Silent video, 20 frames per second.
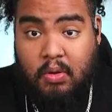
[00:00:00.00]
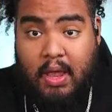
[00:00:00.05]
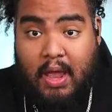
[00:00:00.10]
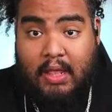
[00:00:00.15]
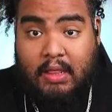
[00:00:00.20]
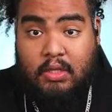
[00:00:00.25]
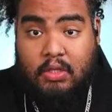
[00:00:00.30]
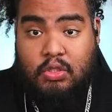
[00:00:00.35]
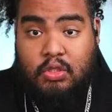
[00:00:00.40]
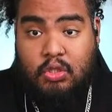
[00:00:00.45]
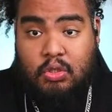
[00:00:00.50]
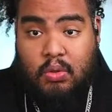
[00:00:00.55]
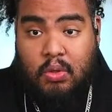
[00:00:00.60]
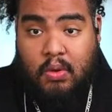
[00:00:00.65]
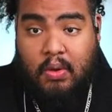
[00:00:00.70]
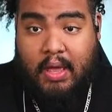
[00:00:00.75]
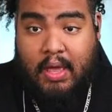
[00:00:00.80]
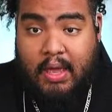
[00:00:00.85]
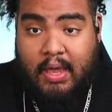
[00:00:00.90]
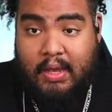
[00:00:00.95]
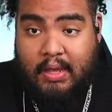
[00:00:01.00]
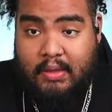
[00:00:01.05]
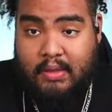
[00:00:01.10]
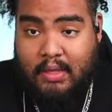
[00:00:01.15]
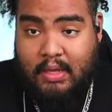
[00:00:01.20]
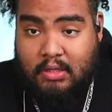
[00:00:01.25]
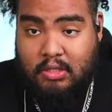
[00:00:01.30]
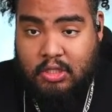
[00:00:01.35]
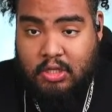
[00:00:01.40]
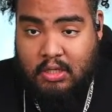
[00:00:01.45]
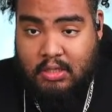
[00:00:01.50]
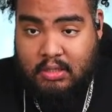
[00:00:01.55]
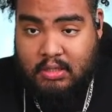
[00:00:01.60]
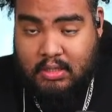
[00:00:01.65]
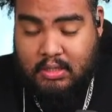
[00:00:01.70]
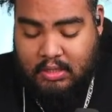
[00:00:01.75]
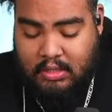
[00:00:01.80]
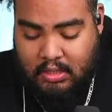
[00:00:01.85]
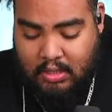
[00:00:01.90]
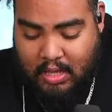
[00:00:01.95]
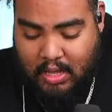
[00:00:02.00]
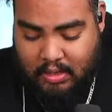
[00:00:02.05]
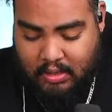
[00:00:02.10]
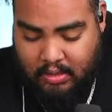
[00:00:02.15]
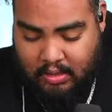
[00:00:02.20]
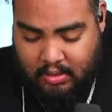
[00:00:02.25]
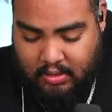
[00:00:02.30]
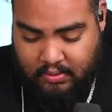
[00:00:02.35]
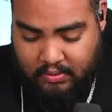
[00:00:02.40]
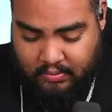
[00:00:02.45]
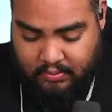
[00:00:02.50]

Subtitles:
at the 208. Now Chauncey's on the clock here.